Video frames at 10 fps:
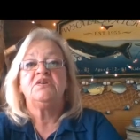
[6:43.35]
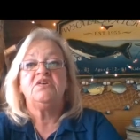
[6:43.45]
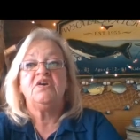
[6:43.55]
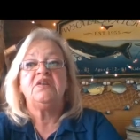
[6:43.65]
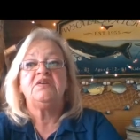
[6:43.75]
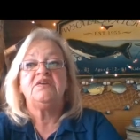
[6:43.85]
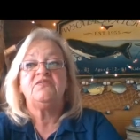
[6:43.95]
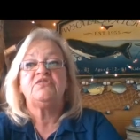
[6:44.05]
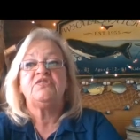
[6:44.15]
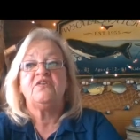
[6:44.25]
You got to give
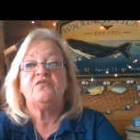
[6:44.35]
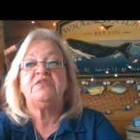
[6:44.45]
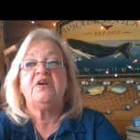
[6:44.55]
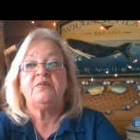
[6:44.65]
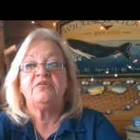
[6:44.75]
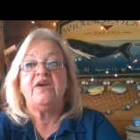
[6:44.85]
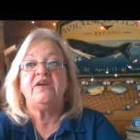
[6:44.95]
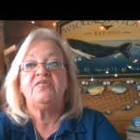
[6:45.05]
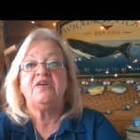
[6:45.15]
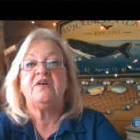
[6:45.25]
yourself a double
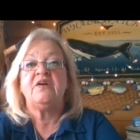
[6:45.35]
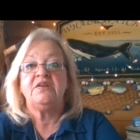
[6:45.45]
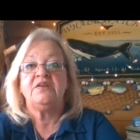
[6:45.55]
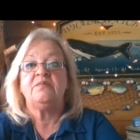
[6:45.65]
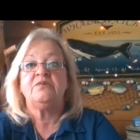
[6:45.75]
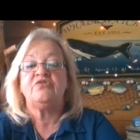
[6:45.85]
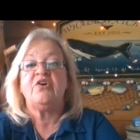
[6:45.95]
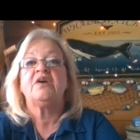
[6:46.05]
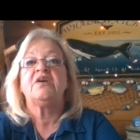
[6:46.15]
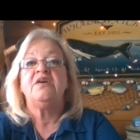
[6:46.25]
take there and a double check